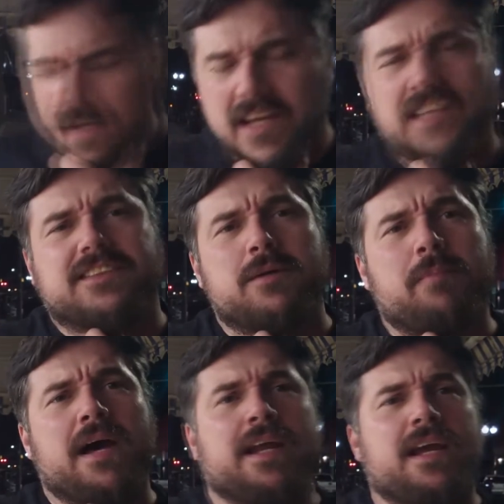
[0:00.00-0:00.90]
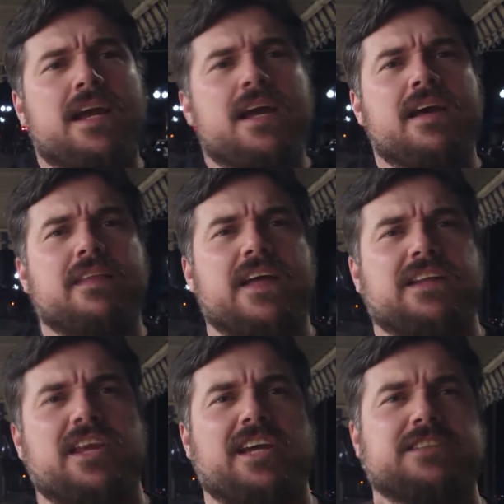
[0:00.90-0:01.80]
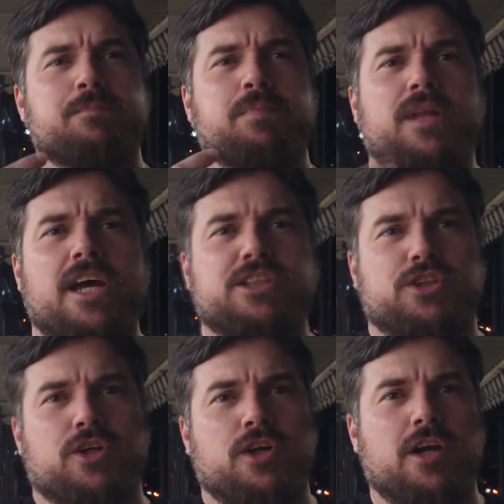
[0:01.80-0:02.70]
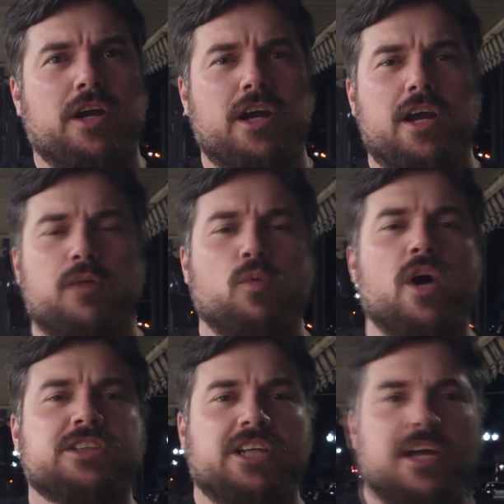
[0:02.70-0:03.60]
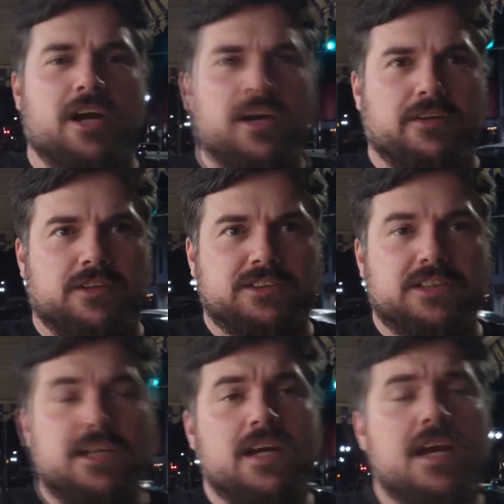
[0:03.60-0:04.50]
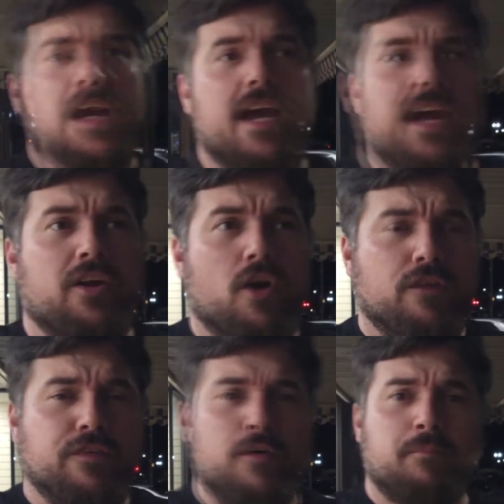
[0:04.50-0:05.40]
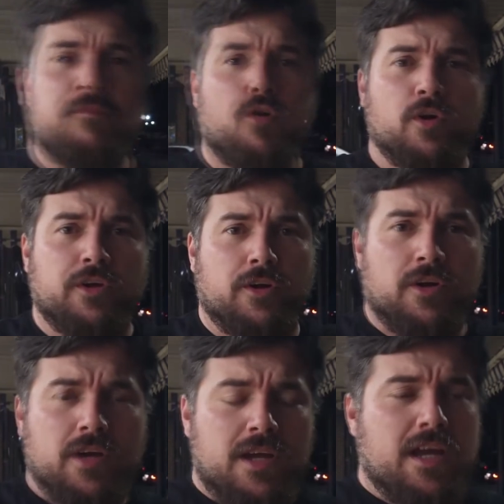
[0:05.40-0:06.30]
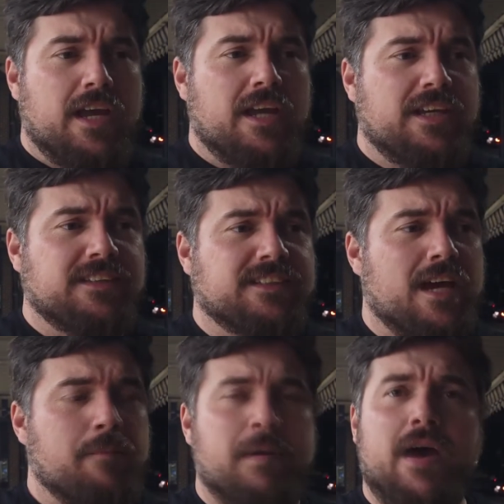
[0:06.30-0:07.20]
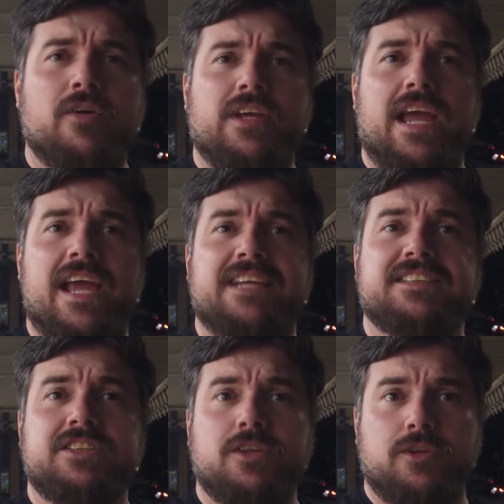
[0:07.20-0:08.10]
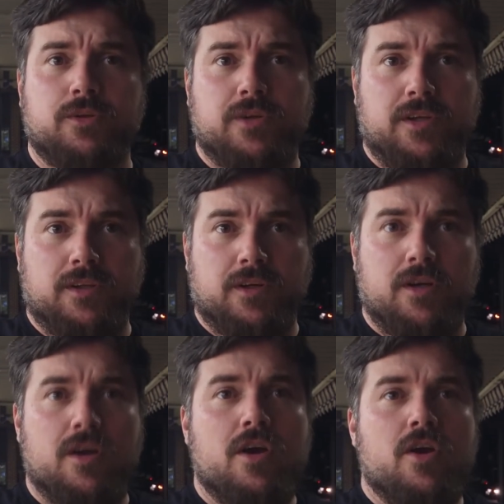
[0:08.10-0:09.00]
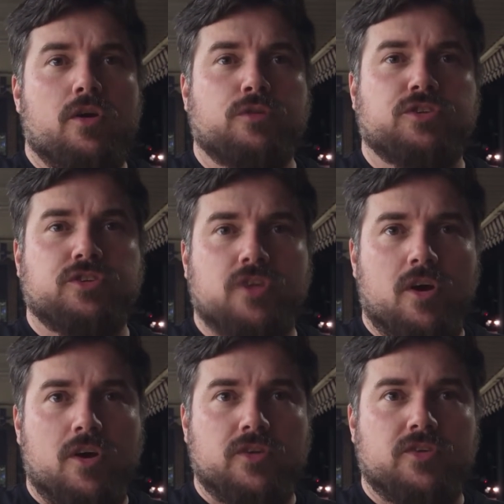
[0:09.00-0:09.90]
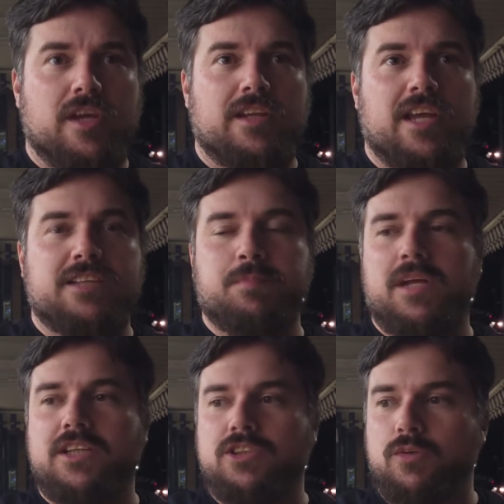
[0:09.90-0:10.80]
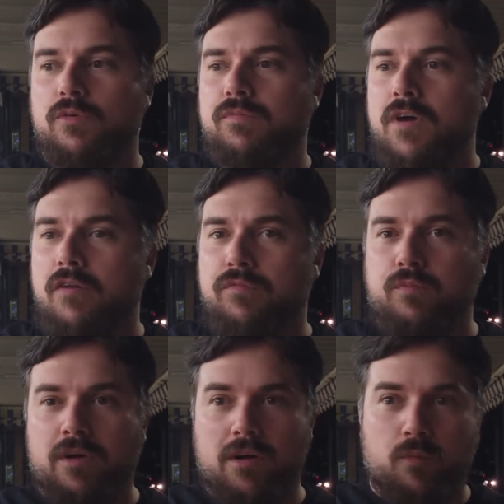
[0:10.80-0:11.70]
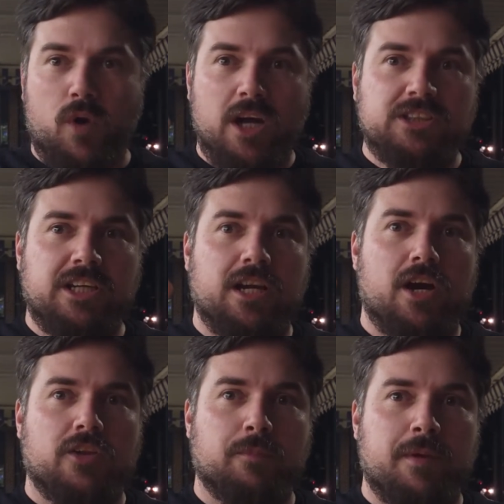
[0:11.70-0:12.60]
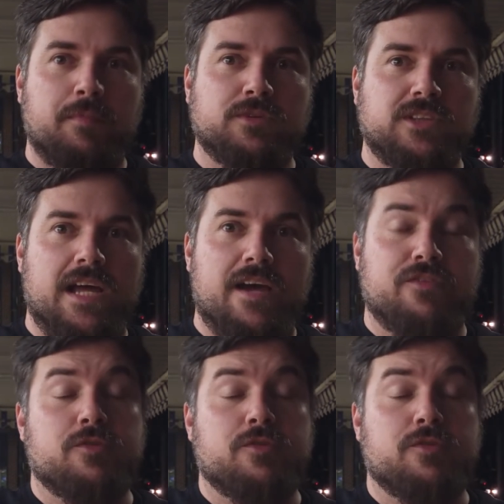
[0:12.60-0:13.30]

It's somebody that takes pleasure in watching others. And our film Voyeur is about a serial killer who stalks and takes pleasure of watching other people's lives.